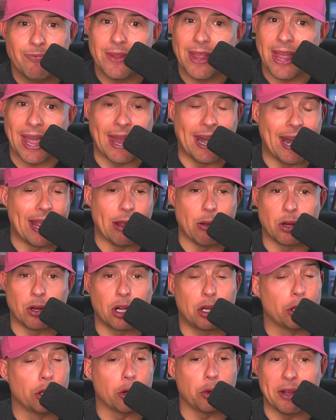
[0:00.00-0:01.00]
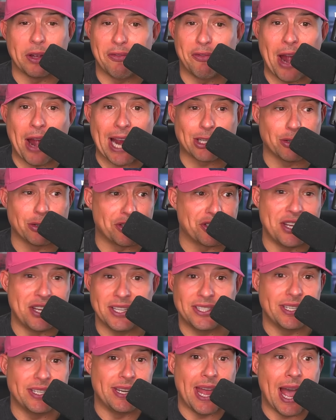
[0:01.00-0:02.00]
And it clearly fractured
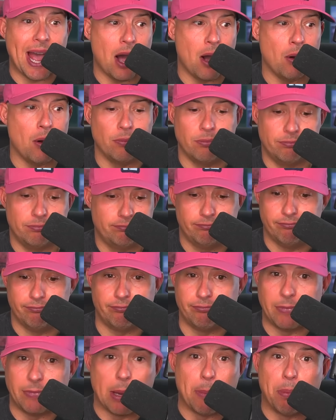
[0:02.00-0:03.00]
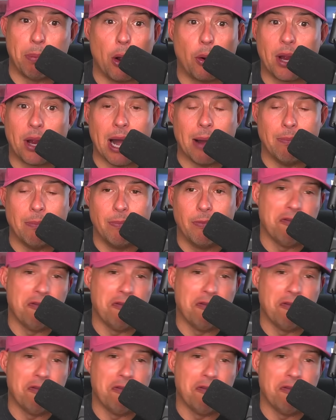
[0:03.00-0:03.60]
since, and now they broke up.